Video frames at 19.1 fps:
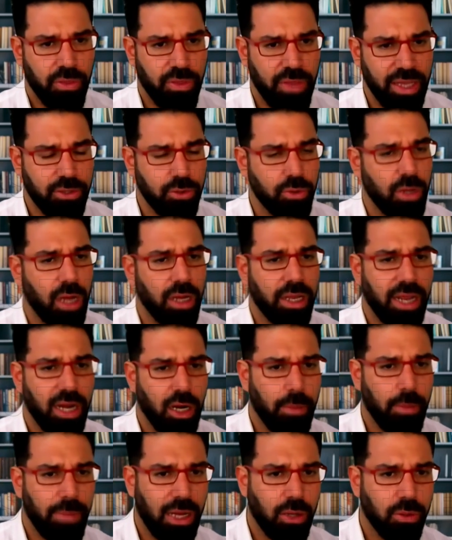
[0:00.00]
They do not
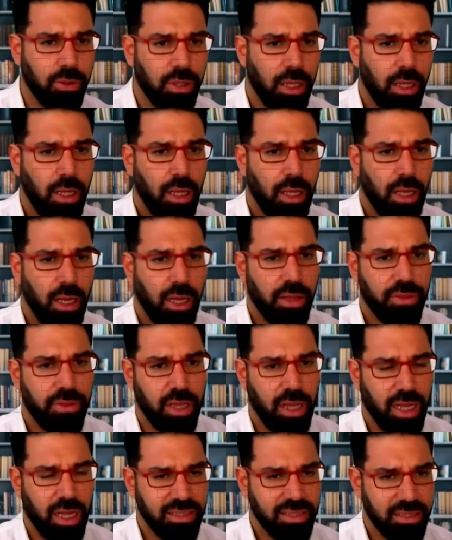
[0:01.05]
care about
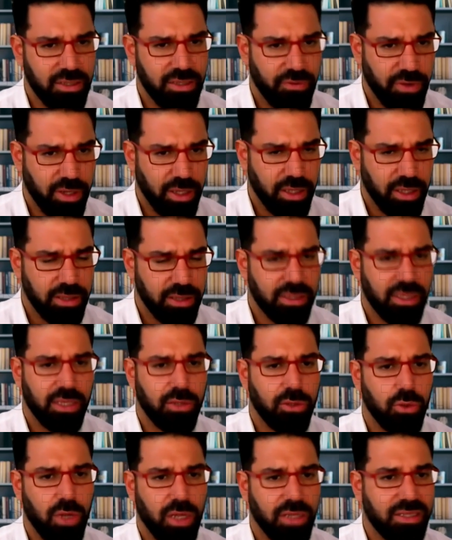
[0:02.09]
the Gazan civilians.
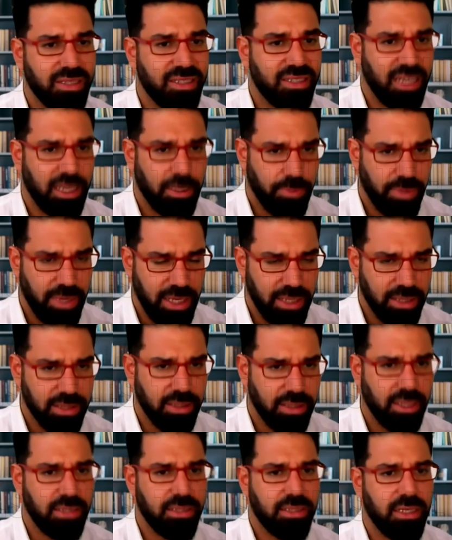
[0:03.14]
They do not seek
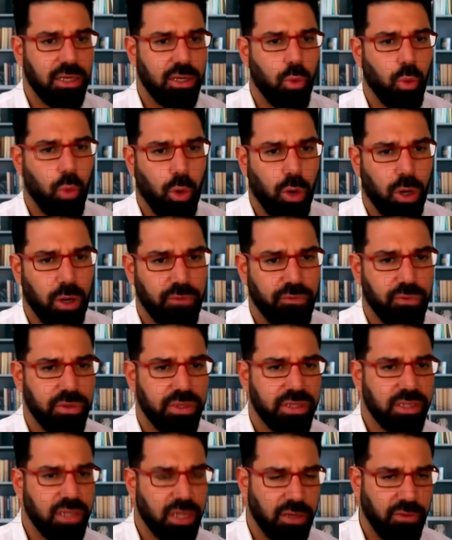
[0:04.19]
peace. They seek war
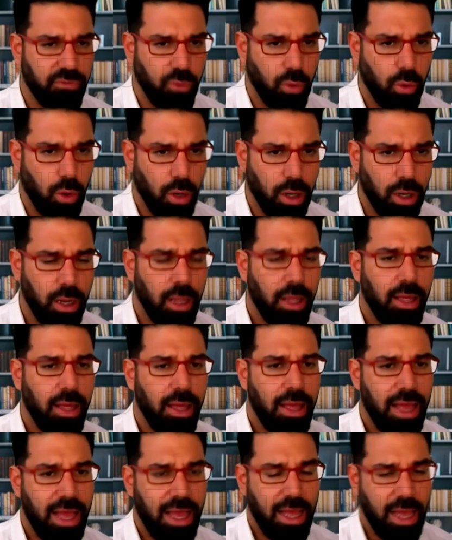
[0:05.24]
for the sake of war
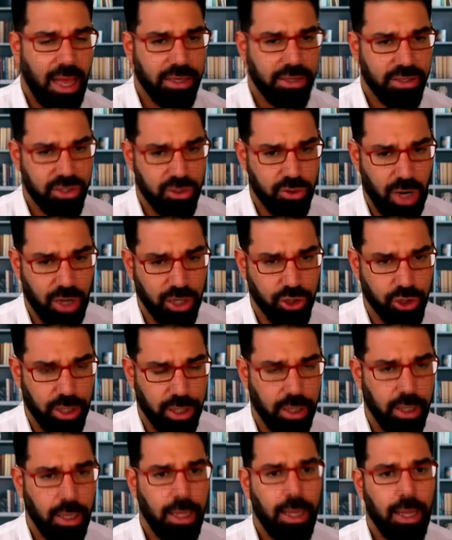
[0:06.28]
and
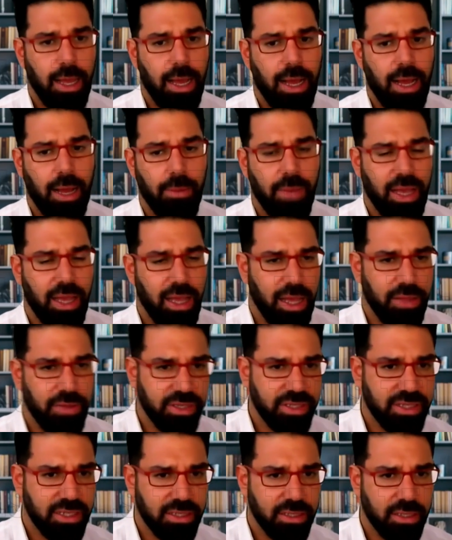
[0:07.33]
destruction.
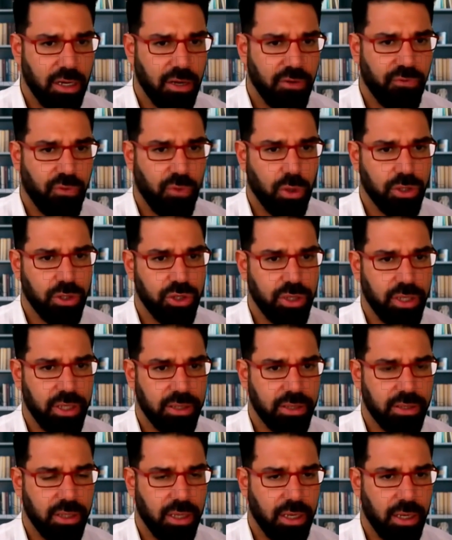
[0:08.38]
And this is an
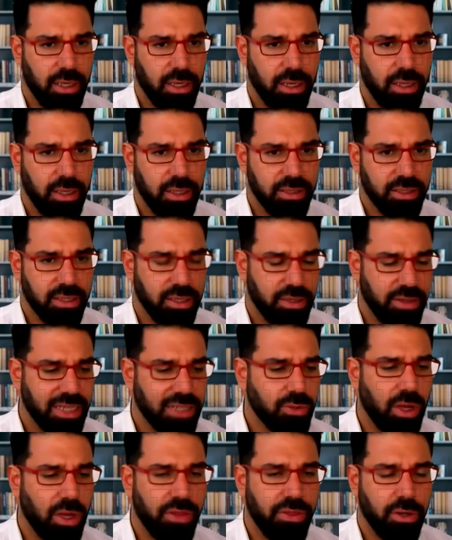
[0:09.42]
unfortunate
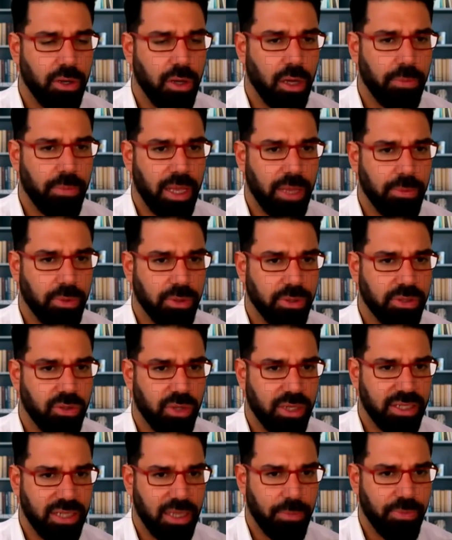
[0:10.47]
incident. That's why they're not
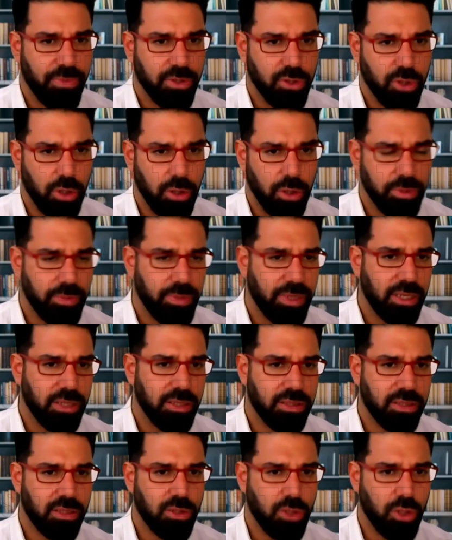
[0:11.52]
able to accept the terms,
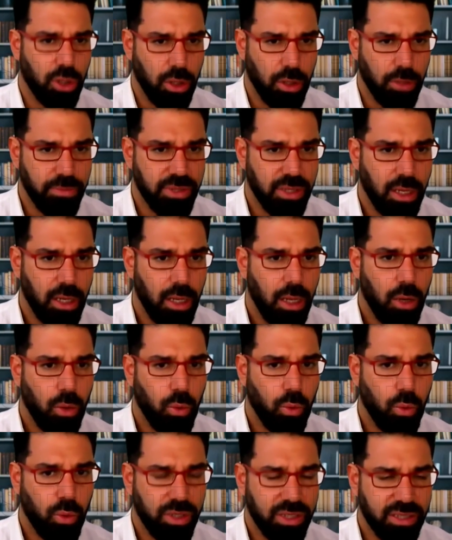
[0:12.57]
because the terms
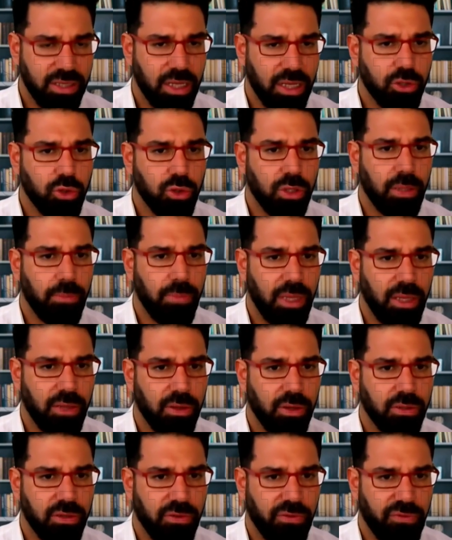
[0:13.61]
would essentially
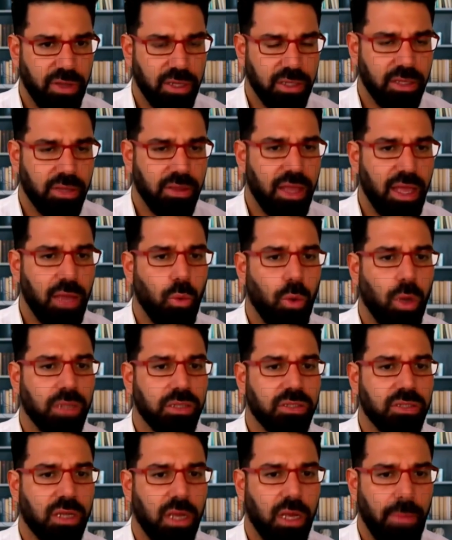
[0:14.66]
mean their defeat. And they
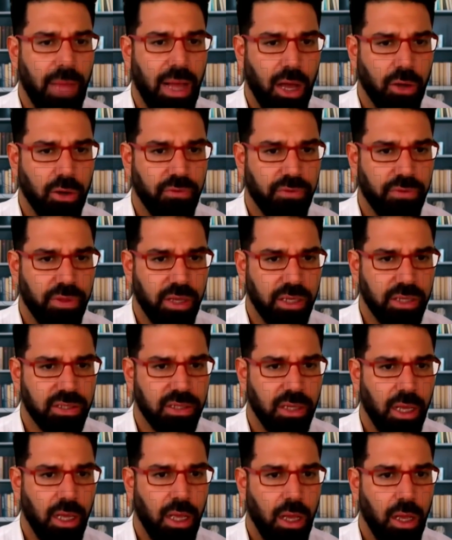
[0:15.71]
want to come out of
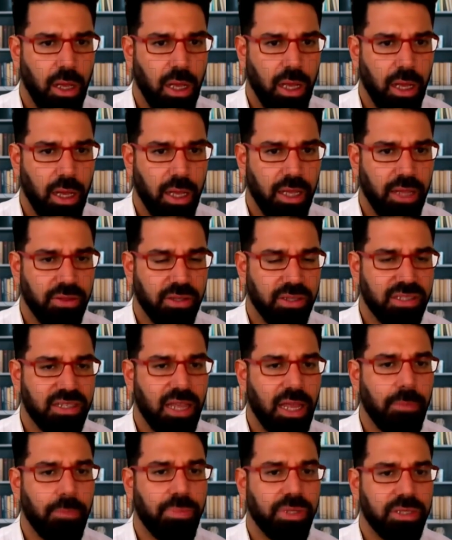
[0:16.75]
this in the
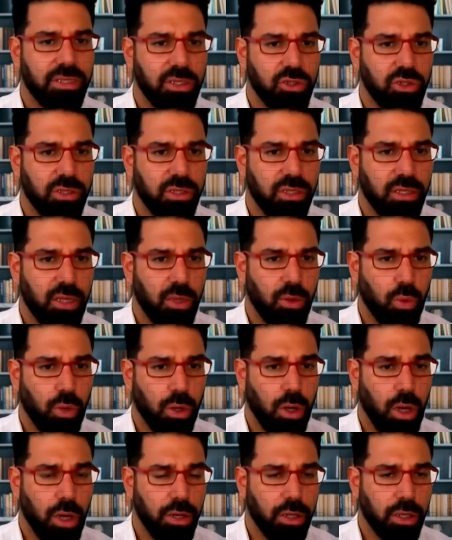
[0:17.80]
same position that they
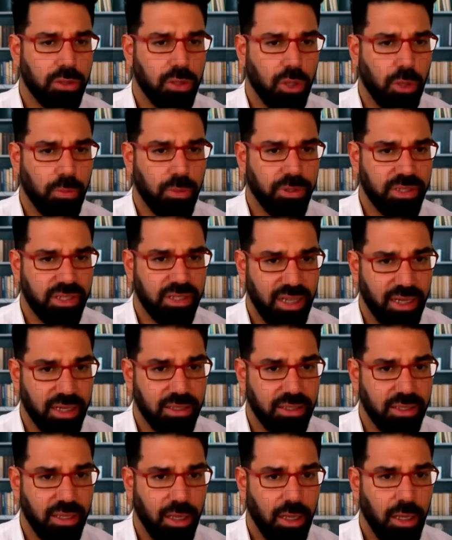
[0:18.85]
were on October
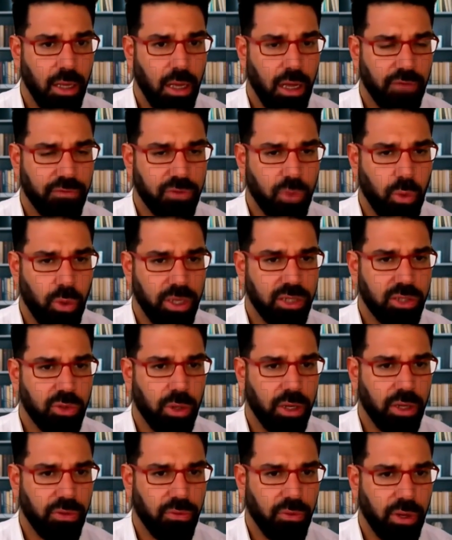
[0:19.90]
6th of
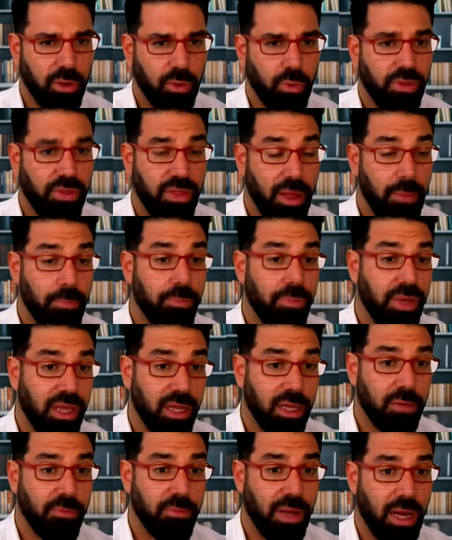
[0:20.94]
2023, with them
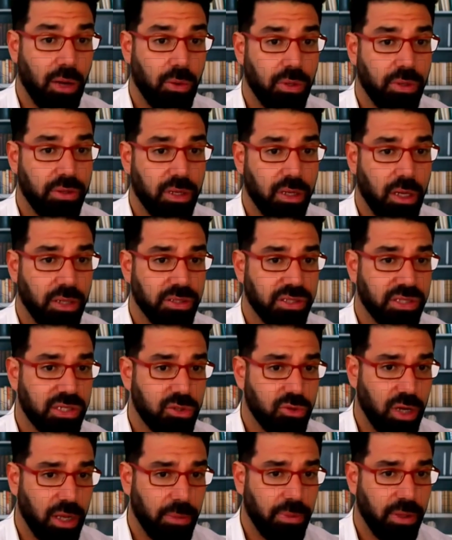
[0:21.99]
being in power in the
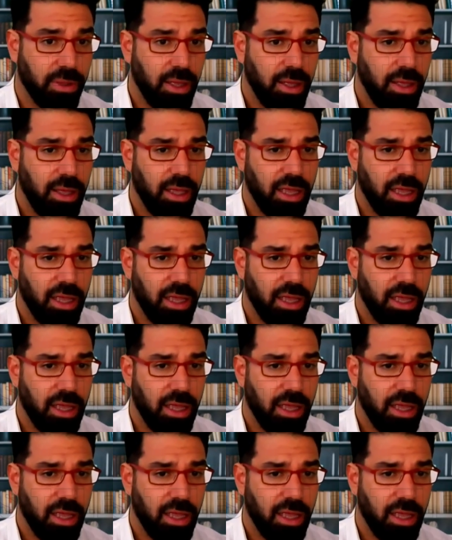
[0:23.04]
Gaza Strip.